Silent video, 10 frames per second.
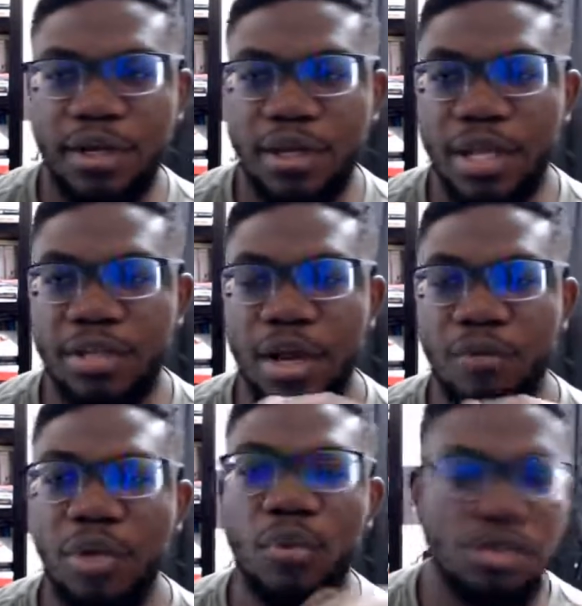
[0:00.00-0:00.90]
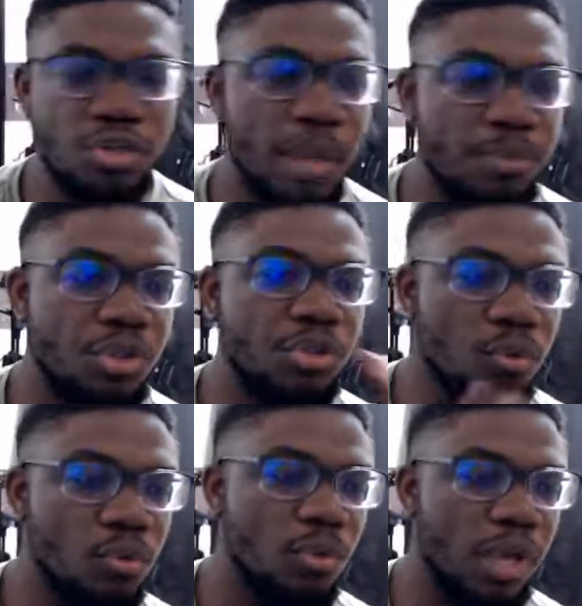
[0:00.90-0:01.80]
I really want to capture the
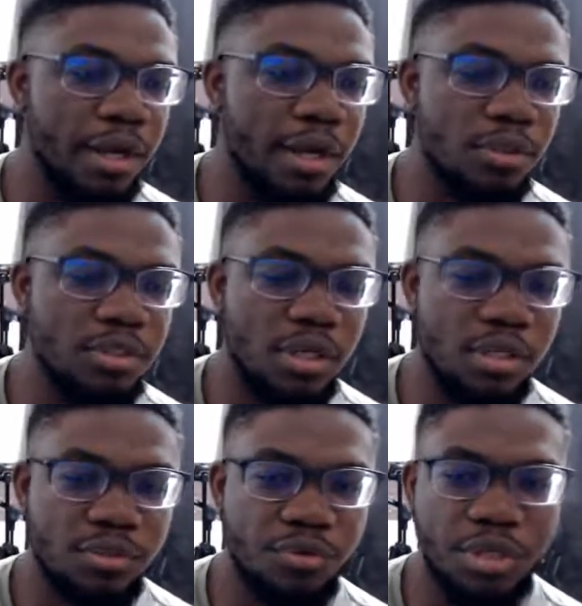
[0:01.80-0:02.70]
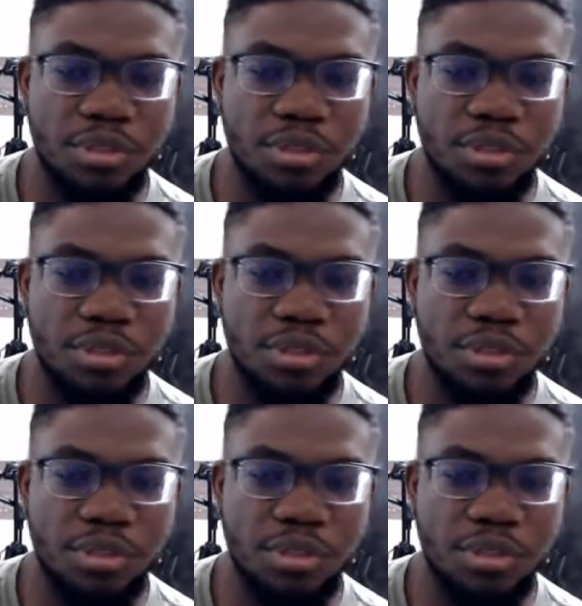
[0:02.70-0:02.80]
Google Hangouts screen,